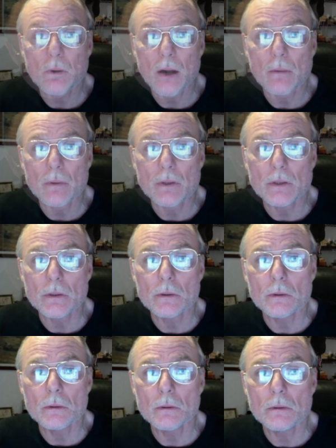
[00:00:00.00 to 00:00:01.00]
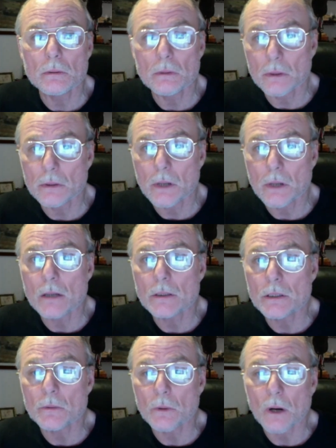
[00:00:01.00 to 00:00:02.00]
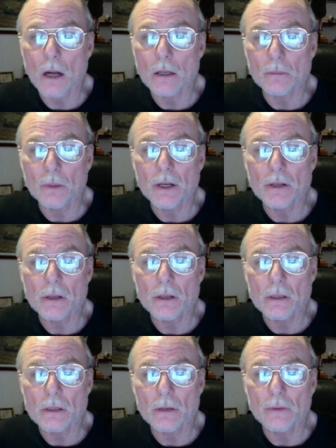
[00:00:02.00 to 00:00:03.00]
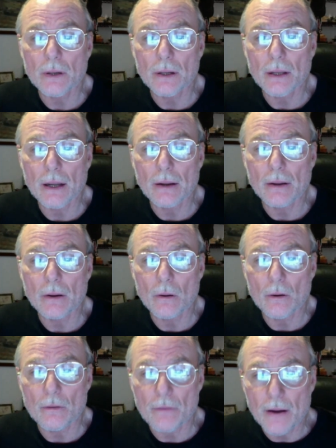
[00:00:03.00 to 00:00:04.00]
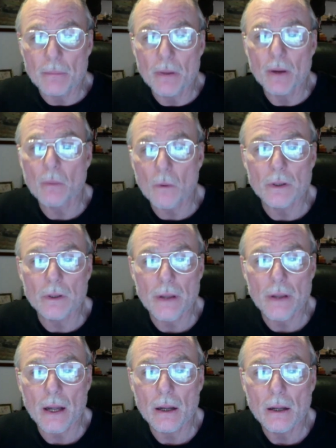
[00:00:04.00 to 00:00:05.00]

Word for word: i would do the conscious work contemplation and stuff like that you know invite people into that